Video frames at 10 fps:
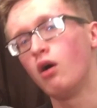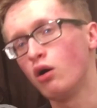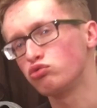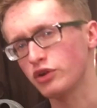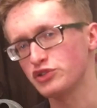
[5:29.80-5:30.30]

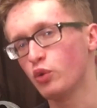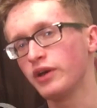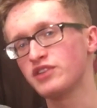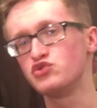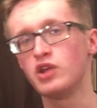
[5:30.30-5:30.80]
Alright, so I
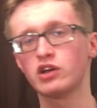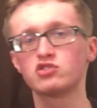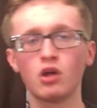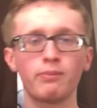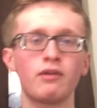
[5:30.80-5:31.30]
guess
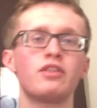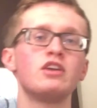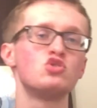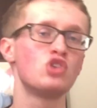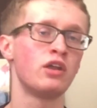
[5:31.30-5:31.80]
next up on the
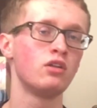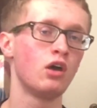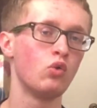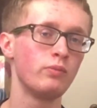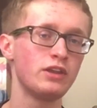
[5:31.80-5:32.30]

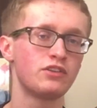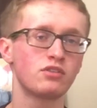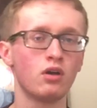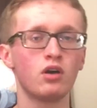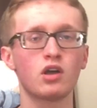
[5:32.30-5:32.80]
agenda would be to
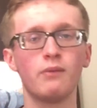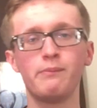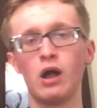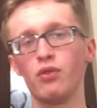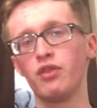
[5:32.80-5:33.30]
talk
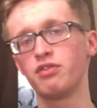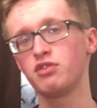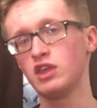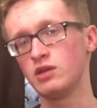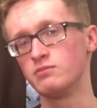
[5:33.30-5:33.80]
about the
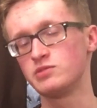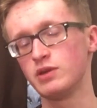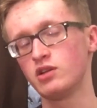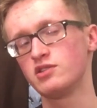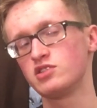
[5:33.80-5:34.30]
themes,
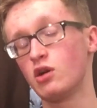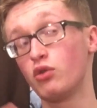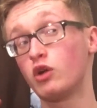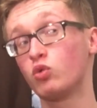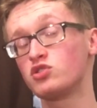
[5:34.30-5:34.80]
because, you know,
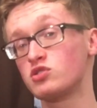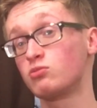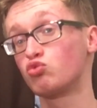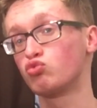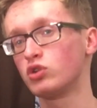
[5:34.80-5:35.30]
there were
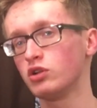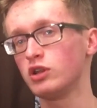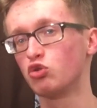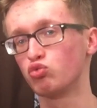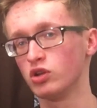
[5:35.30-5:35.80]
some
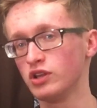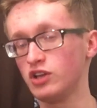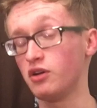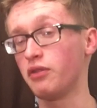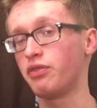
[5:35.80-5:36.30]
really, really
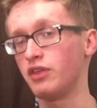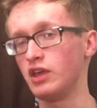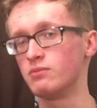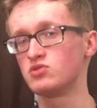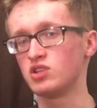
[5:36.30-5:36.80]
good
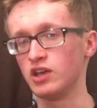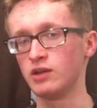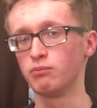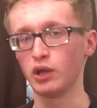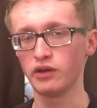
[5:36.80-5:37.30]
themes
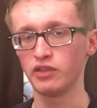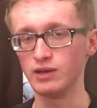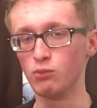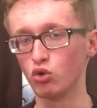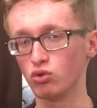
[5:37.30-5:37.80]
in Blade of the
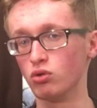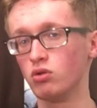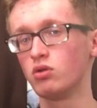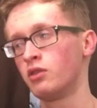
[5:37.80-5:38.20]
Immortal.